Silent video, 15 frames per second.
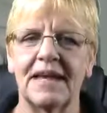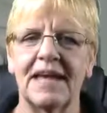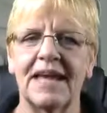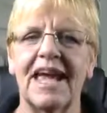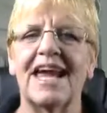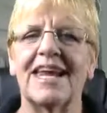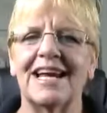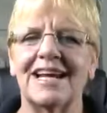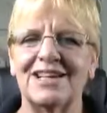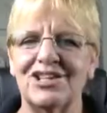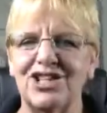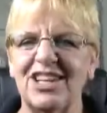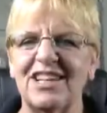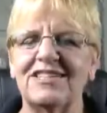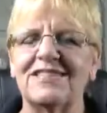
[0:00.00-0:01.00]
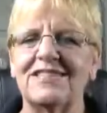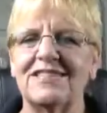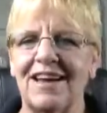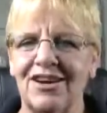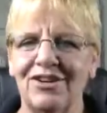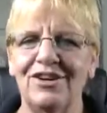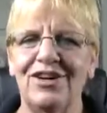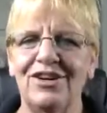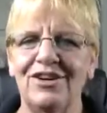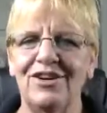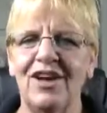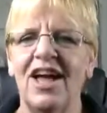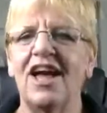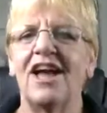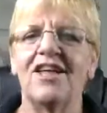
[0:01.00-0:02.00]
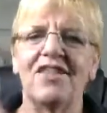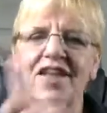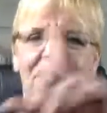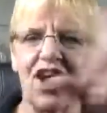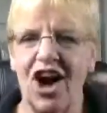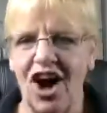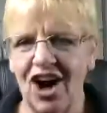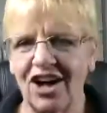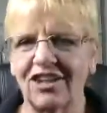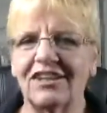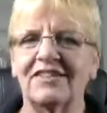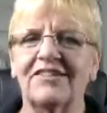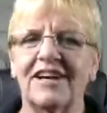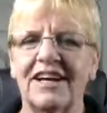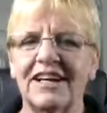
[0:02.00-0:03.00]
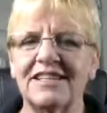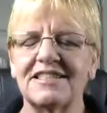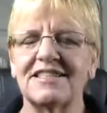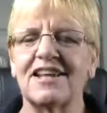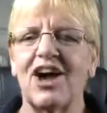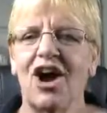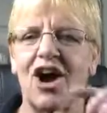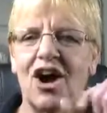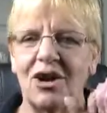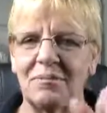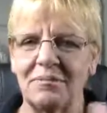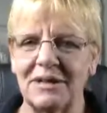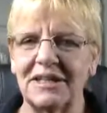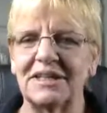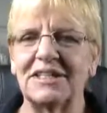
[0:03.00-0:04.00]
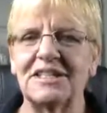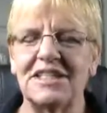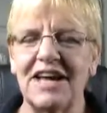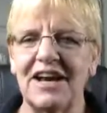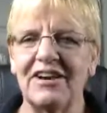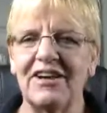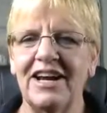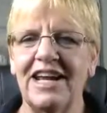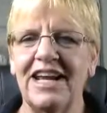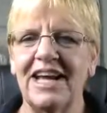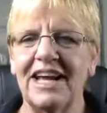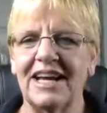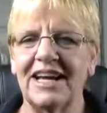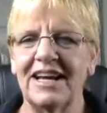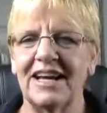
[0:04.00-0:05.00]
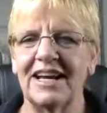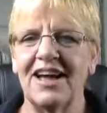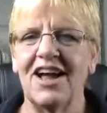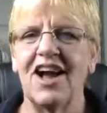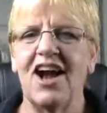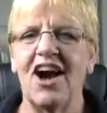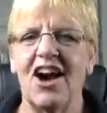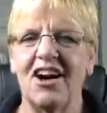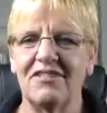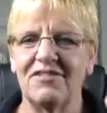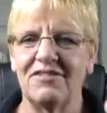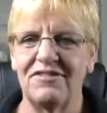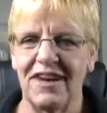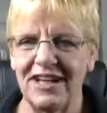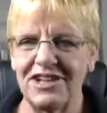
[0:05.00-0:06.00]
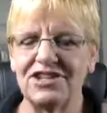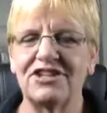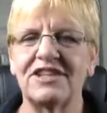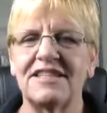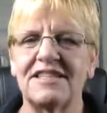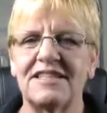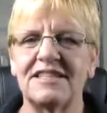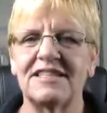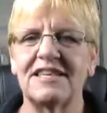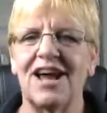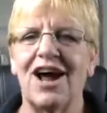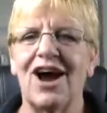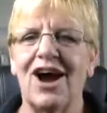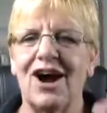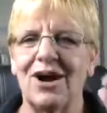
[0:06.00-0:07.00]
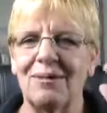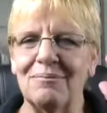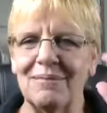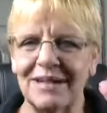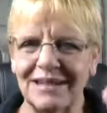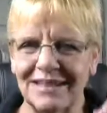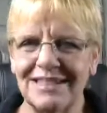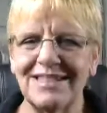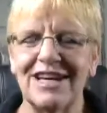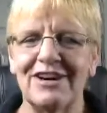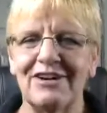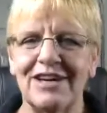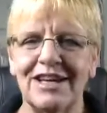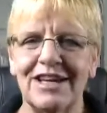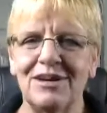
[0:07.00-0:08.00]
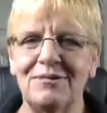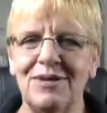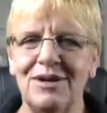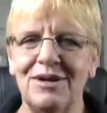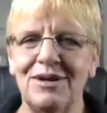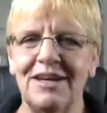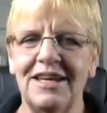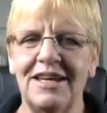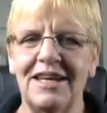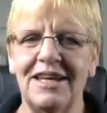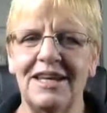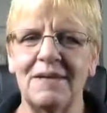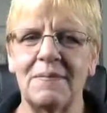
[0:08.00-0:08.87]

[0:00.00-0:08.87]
Can I just tell you that all of us, our military, our veterans, our military community,